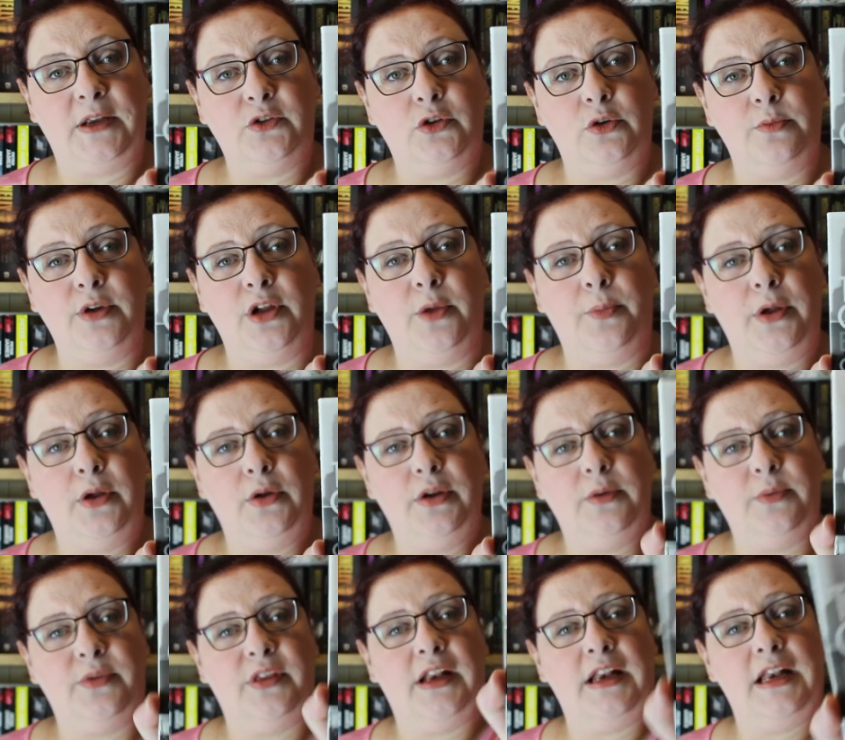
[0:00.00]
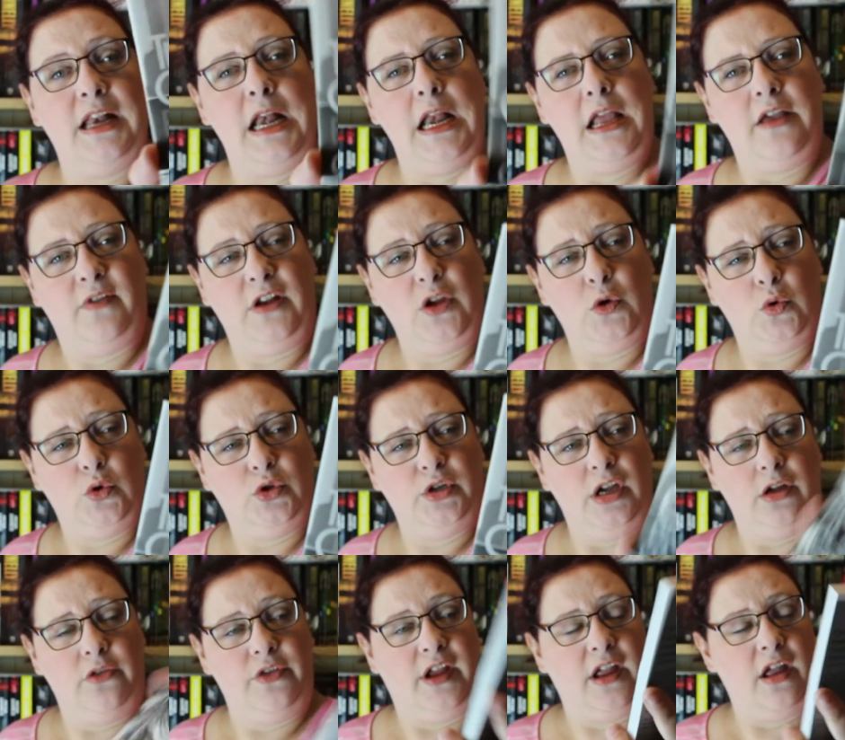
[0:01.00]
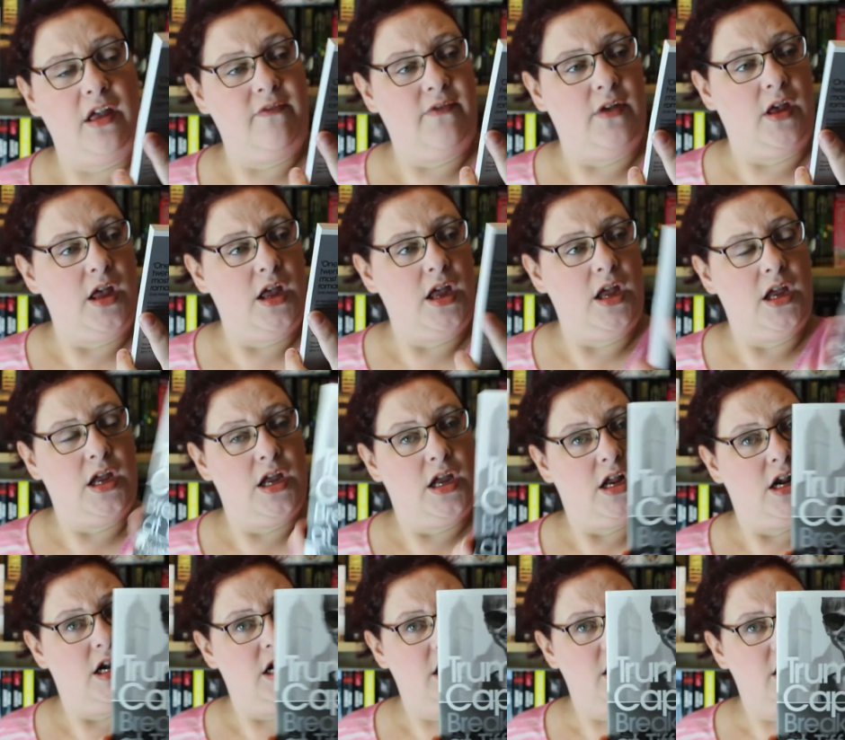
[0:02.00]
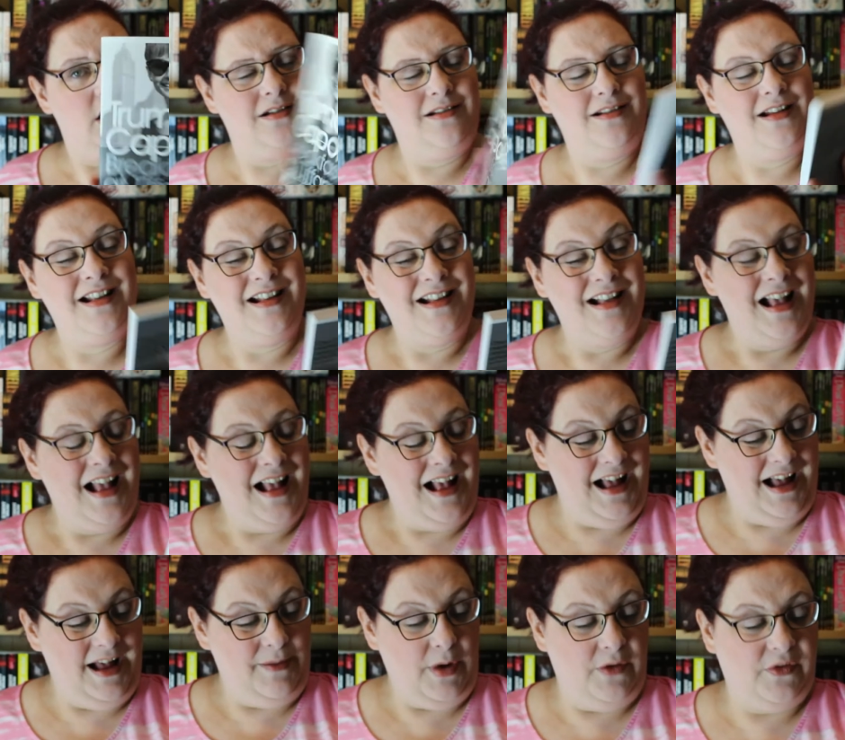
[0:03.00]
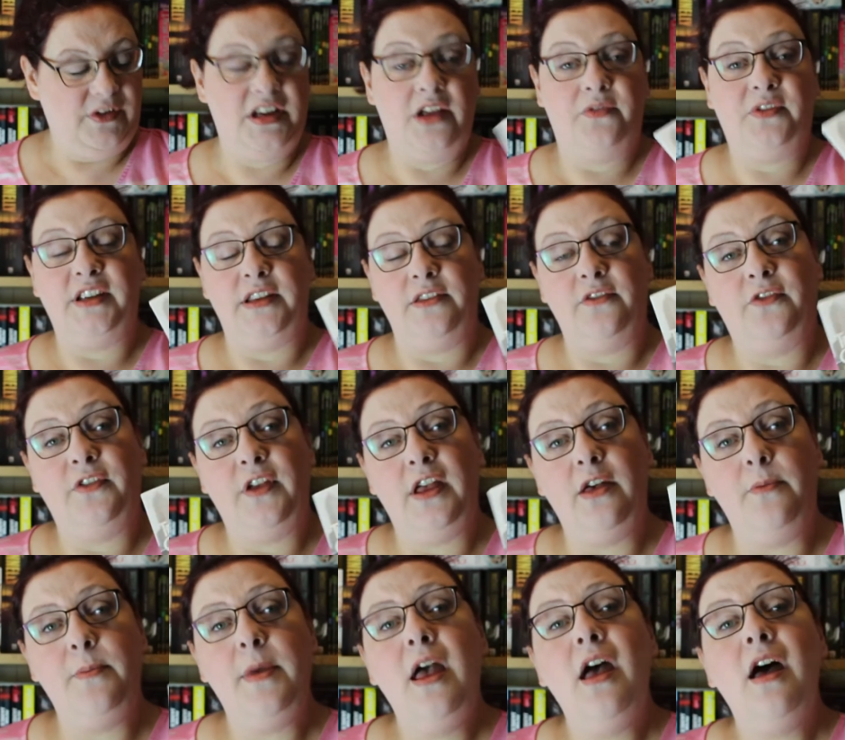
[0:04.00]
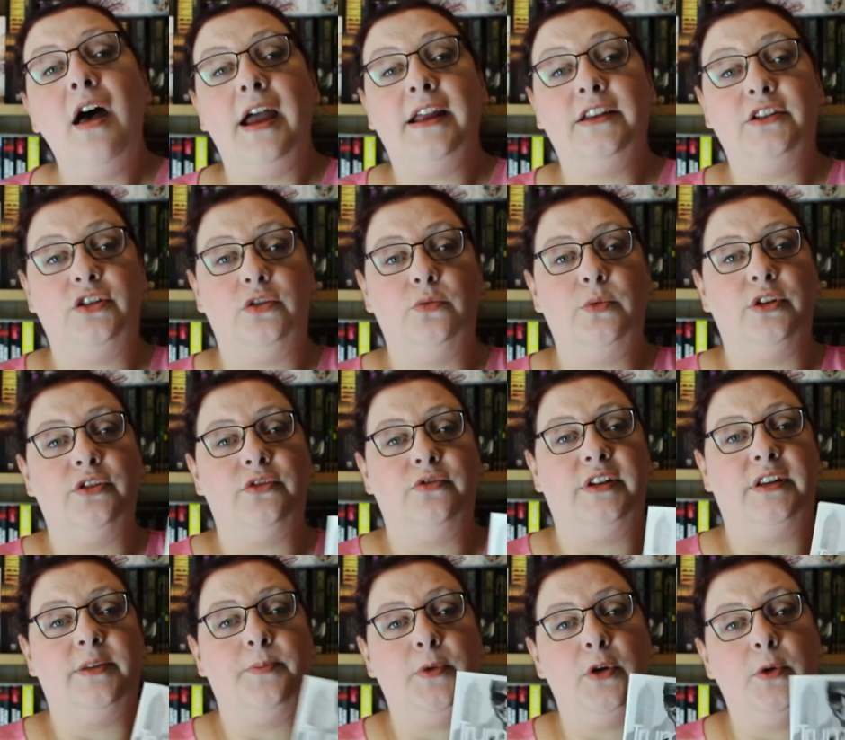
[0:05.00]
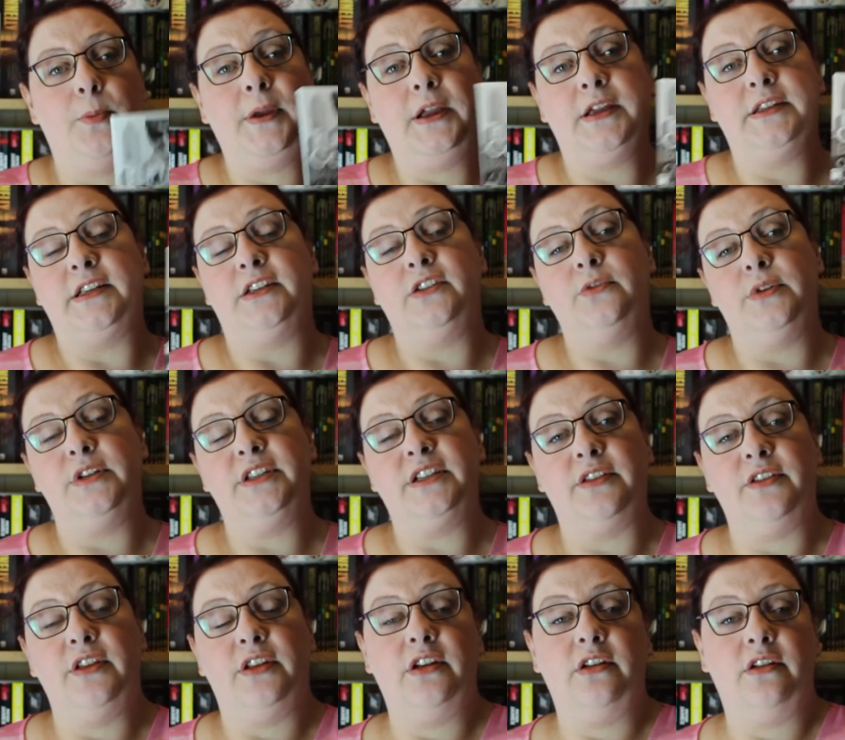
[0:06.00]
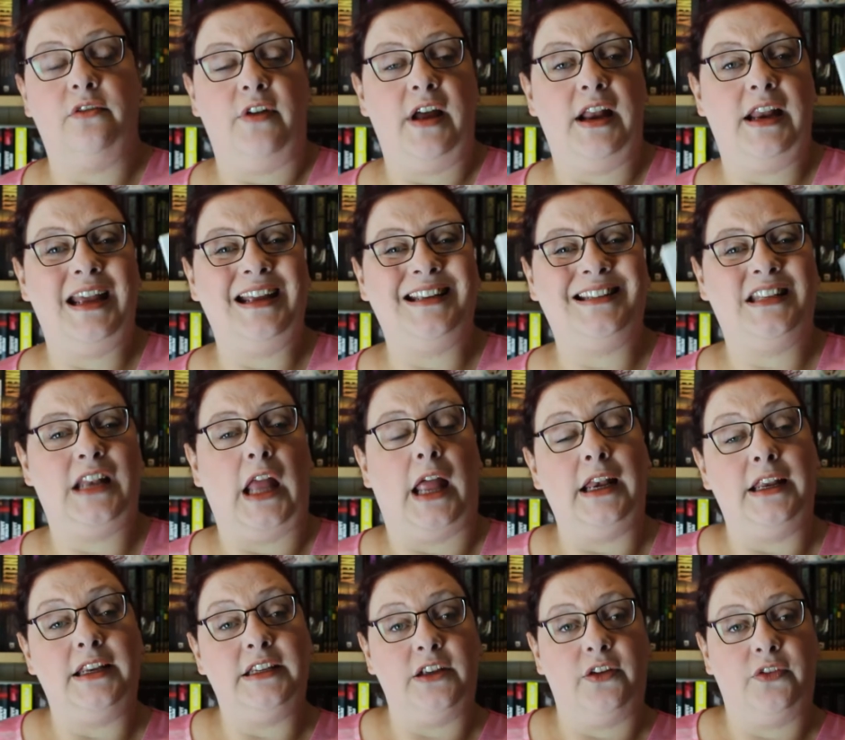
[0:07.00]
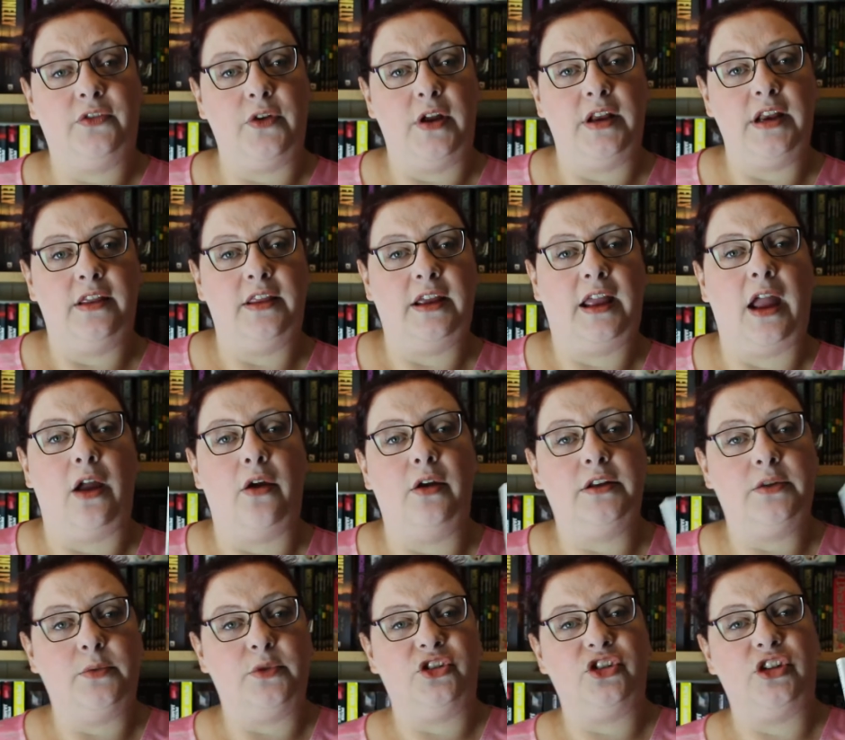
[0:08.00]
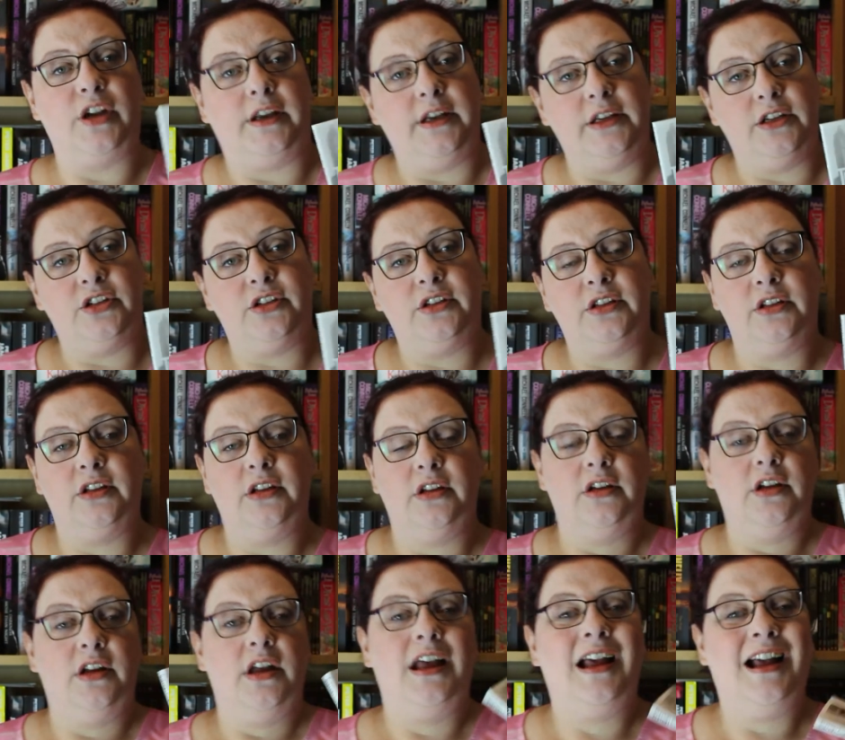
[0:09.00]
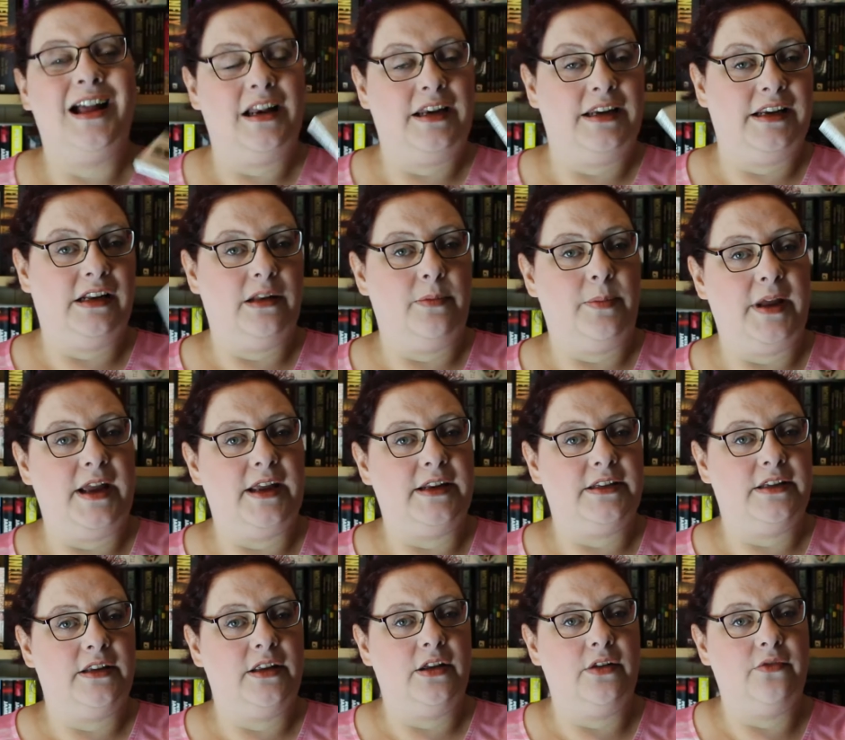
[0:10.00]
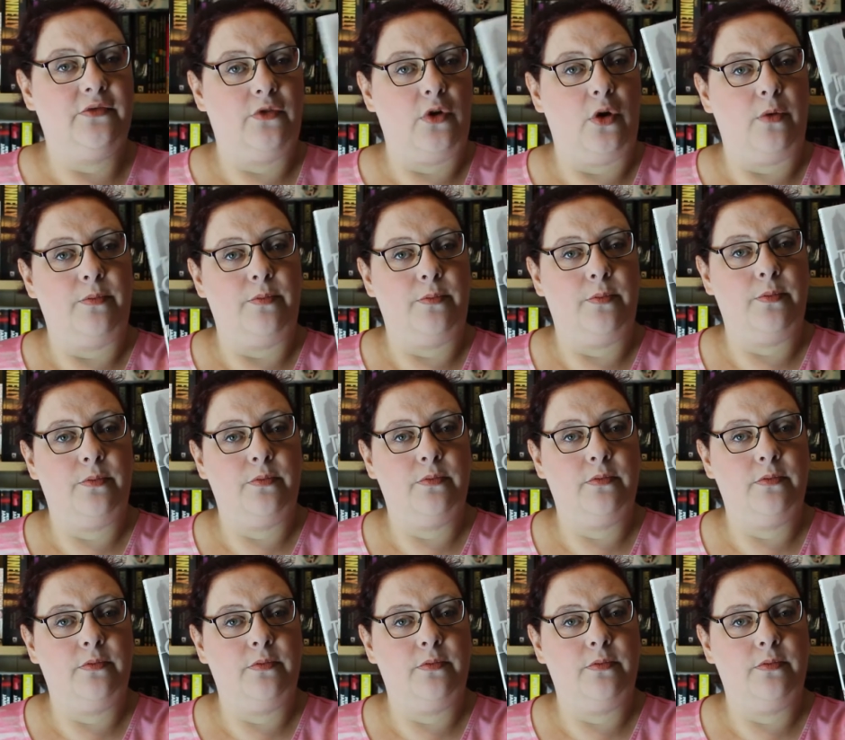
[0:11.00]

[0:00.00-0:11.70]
Truman Capote with a lovely Audrey on the cover. Obviously I've seen the film. I do want to read the book because I do understand that the novella is slightly different and the character was changed a little bit from